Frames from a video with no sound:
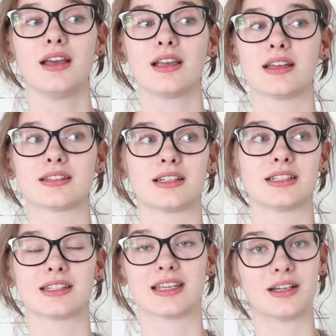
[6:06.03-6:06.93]
because I
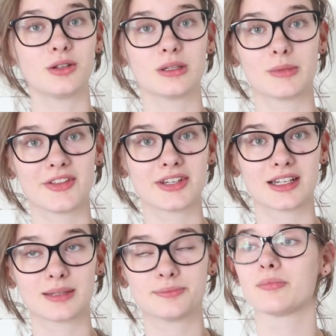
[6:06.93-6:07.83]
just can't hold him all the
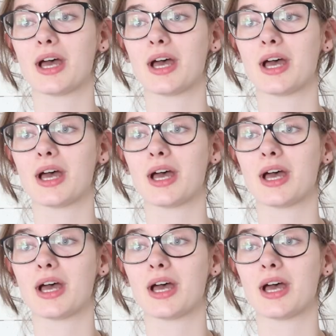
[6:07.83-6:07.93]
time.